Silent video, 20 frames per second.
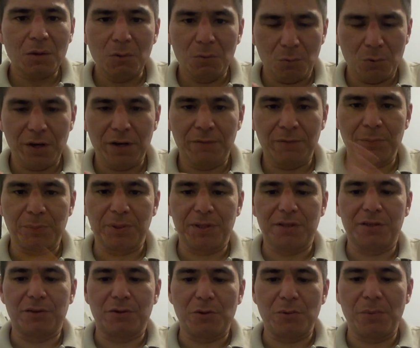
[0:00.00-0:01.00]
whatever
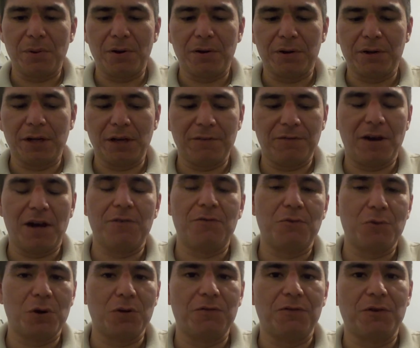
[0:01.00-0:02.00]
political party, if I
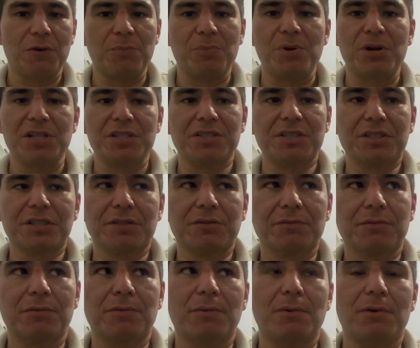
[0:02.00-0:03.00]
run for president,
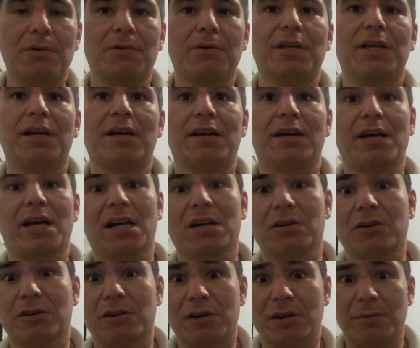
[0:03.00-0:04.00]
whoa, yeah,
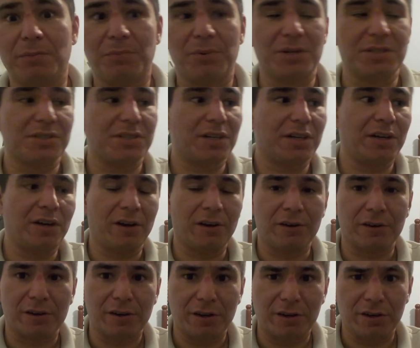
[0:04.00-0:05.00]
our con, president,
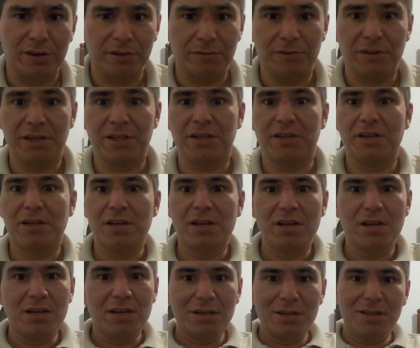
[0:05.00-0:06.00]
our con, right?
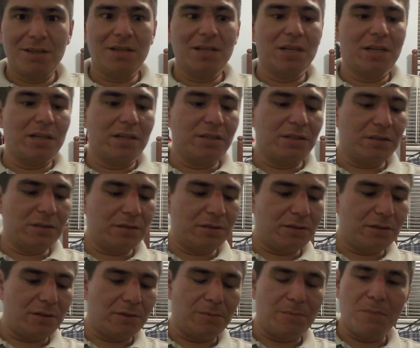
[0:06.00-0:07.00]
You
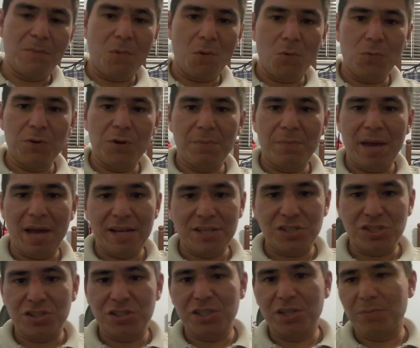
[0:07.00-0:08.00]
know, won't
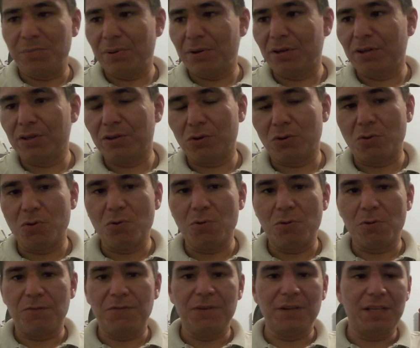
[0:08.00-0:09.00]
imagine the
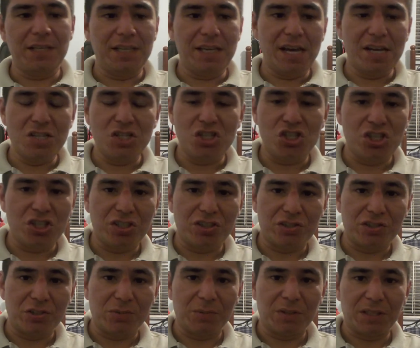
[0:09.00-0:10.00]
political affiliation
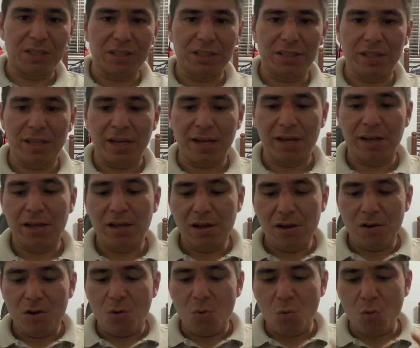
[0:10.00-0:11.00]
or something like that.
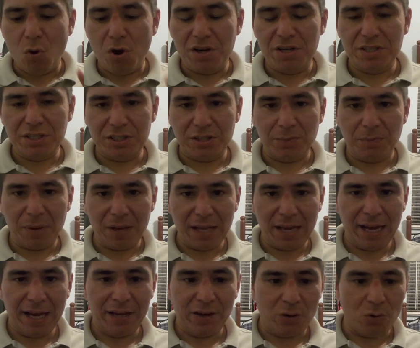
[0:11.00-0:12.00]
What is the
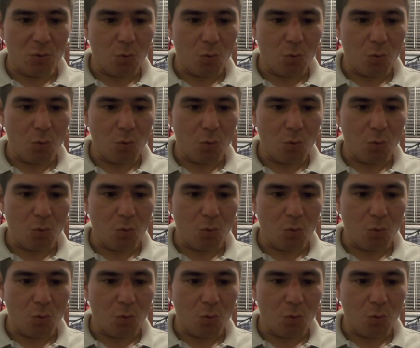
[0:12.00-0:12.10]
plan, or